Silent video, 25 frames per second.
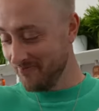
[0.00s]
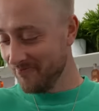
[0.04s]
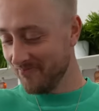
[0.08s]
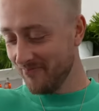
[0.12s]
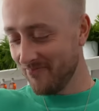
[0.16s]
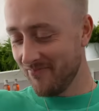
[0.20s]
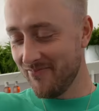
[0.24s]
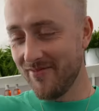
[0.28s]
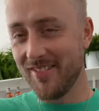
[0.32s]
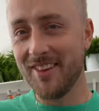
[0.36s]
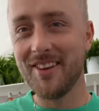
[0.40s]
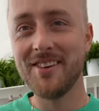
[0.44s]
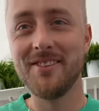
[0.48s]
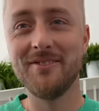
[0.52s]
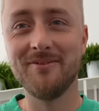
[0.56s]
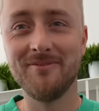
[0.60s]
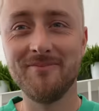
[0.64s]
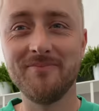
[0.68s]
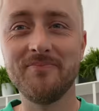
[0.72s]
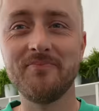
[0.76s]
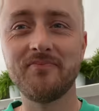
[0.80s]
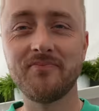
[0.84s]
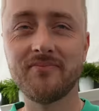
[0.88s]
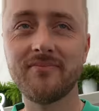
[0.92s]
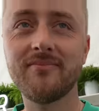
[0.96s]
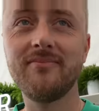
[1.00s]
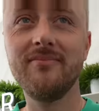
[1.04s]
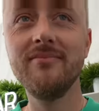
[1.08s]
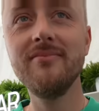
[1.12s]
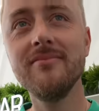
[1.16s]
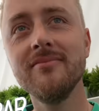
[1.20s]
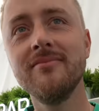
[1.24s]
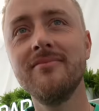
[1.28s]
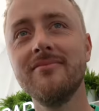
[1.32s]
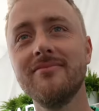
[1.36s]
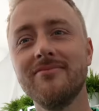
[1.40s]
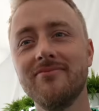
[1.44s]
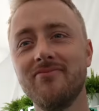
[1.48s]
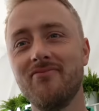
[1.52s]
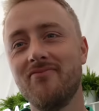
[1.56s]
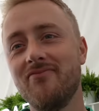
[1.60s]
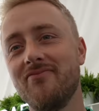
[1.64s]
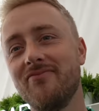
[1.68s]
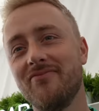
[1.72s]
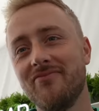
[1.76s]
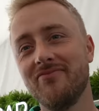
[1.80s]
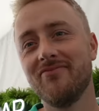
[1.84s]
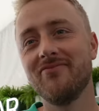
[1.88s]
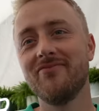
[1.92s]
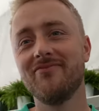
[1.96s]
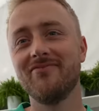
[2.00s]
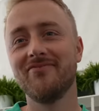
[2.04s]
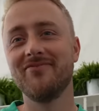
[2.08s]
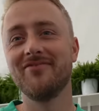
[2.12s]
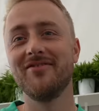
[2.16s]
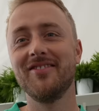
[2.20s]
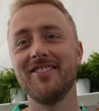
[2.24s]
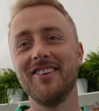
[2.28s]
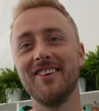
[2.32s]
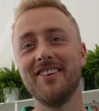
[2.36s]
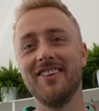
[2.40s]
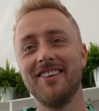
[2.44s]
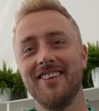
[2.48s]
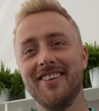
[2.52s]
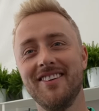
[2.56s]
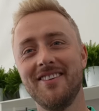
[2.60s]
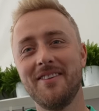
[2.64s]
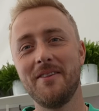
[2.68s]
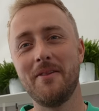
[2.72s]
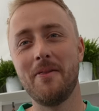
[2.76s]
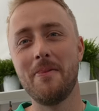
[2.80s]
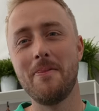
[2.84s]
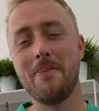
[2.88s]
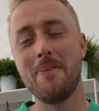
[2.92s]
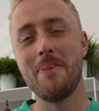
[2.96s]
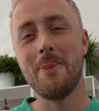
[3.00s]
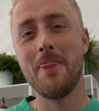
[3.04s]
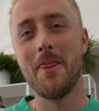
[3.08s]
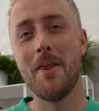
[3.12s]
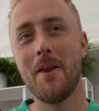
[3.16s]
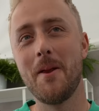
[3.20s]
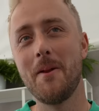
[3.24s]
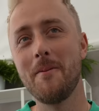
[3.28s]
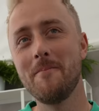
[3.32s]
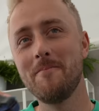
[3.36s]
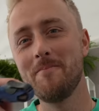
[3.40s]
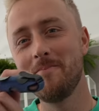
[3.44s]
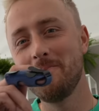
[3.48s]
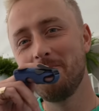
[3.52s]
Oh yeah? He does this every time he has to do media.